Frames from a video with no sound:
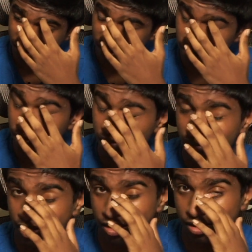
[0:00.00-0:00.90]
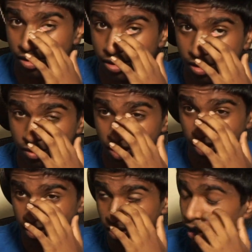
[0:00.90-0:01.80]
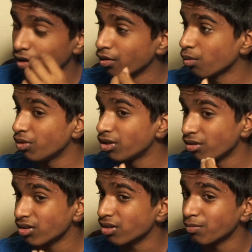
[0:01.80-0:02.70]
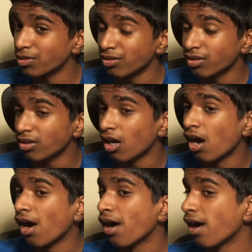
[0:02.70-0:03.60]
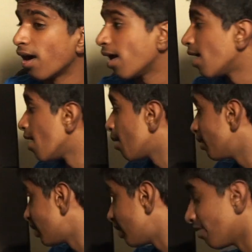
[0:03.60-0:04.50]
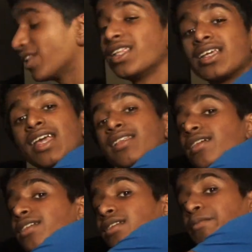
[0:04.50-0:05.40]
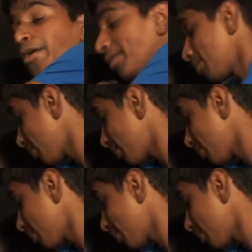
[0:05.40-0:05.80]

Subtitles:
I don't know if this is the case on other Windows computers, but it's definitely the case on this boy.